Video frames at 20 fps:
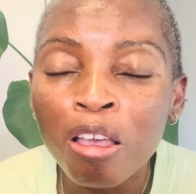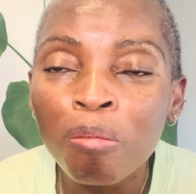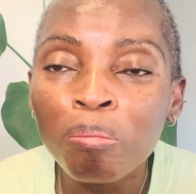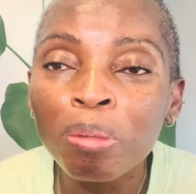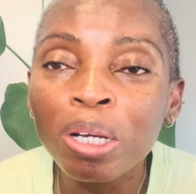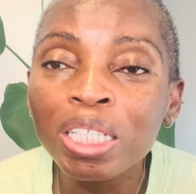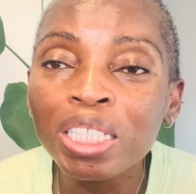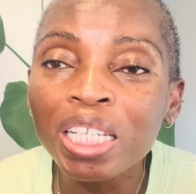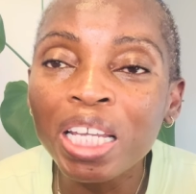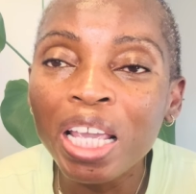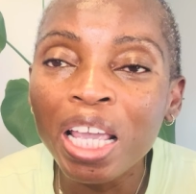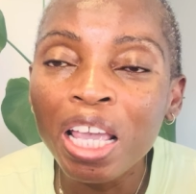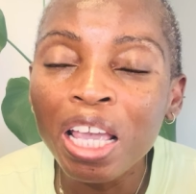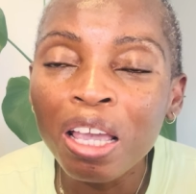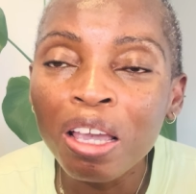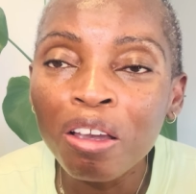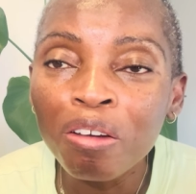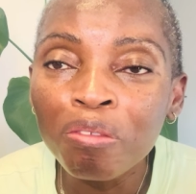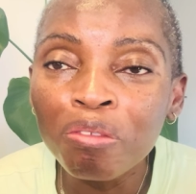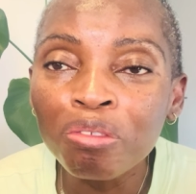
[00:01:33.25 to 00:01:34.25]
But
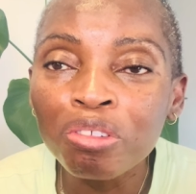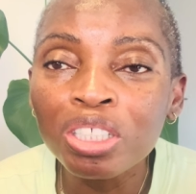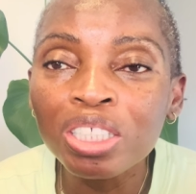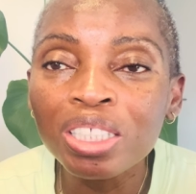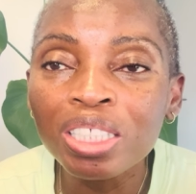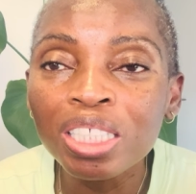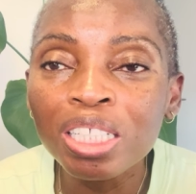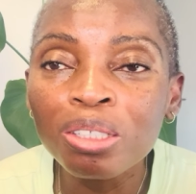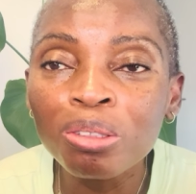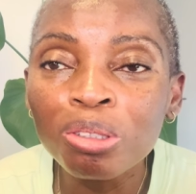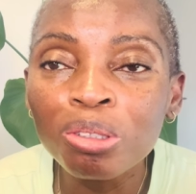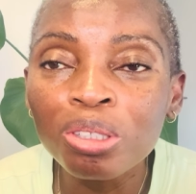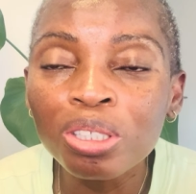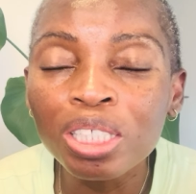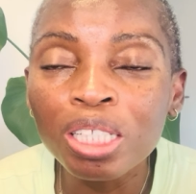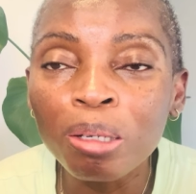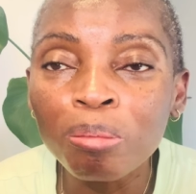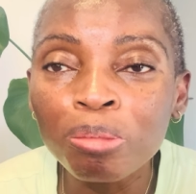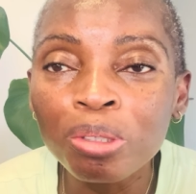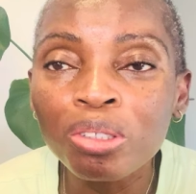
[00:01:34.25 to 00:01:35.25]
every single
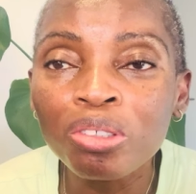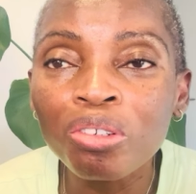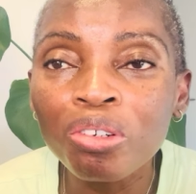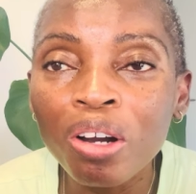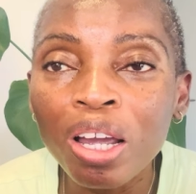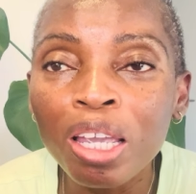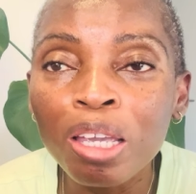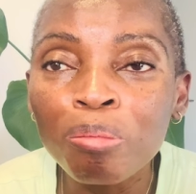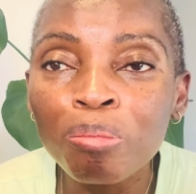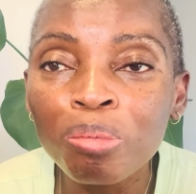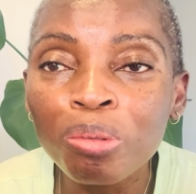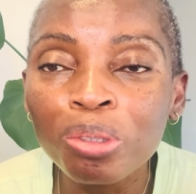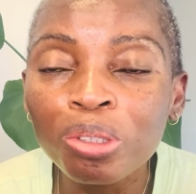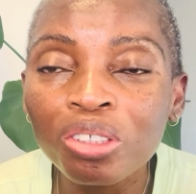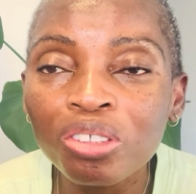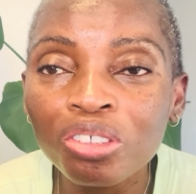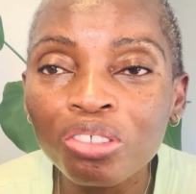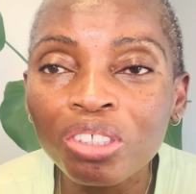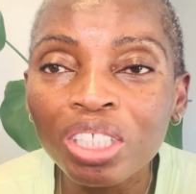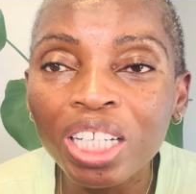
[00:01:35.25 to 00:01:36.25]
subscribe
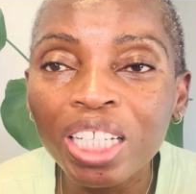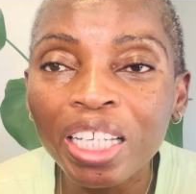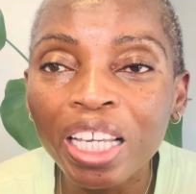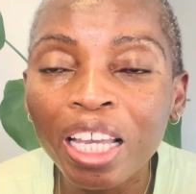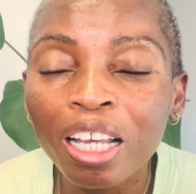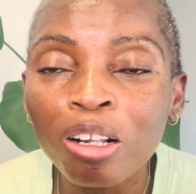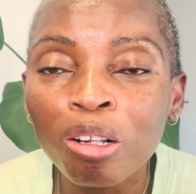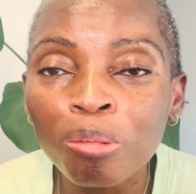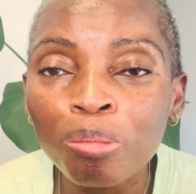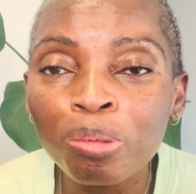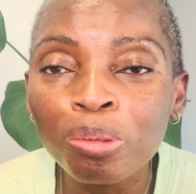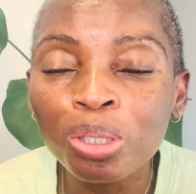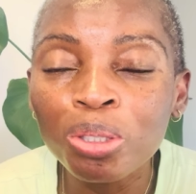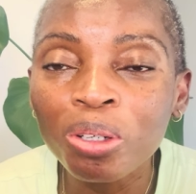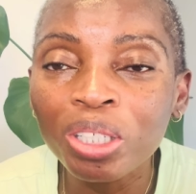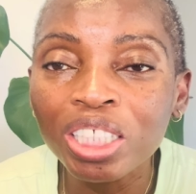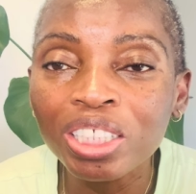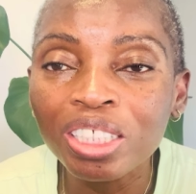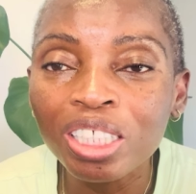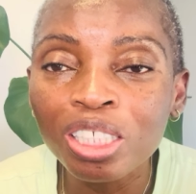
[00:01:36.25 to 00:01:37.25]
would really help. So
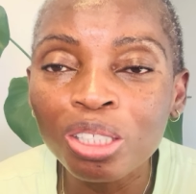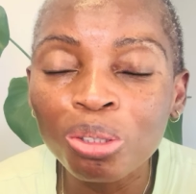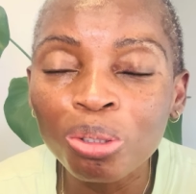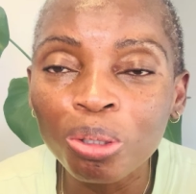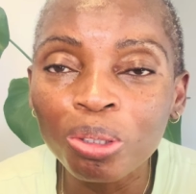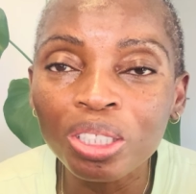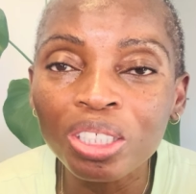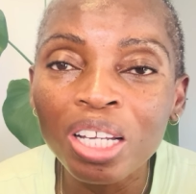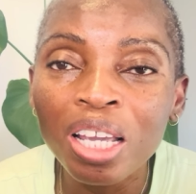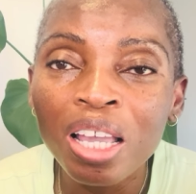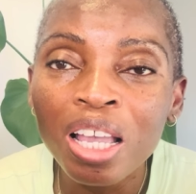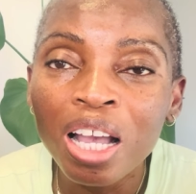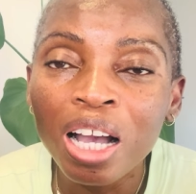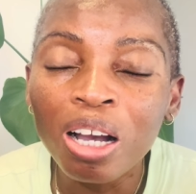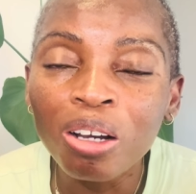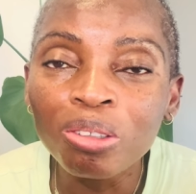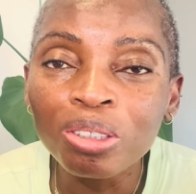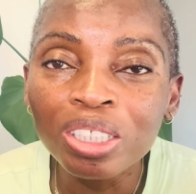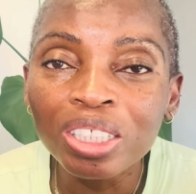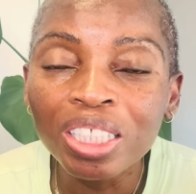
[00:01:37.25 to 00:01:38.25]
I just thought
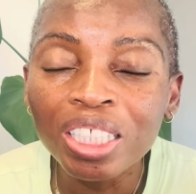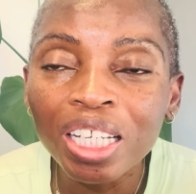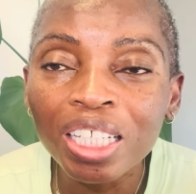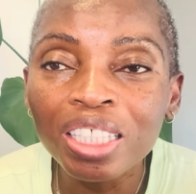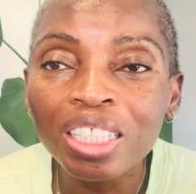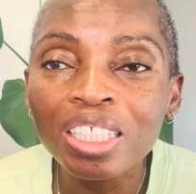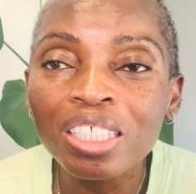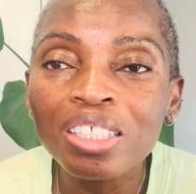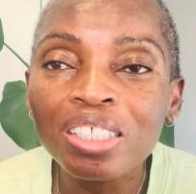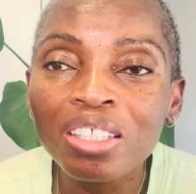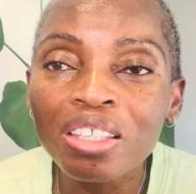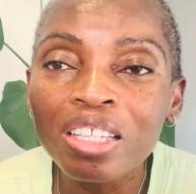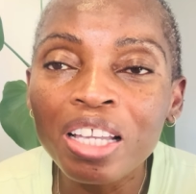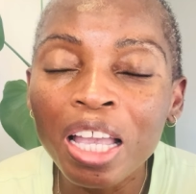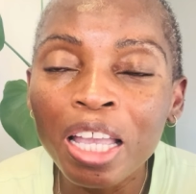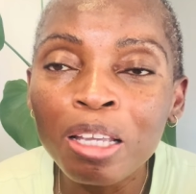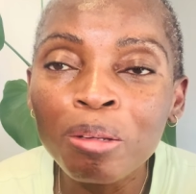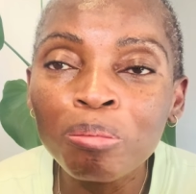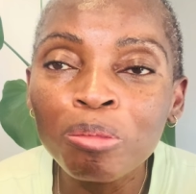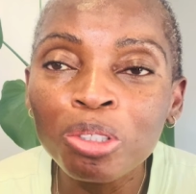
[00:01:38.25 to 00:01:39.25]
I would take this
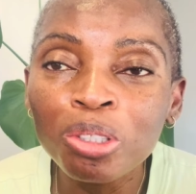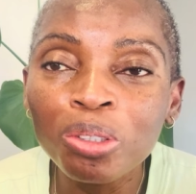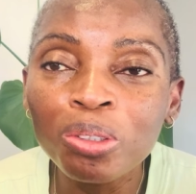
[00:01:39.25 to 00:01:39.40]
time,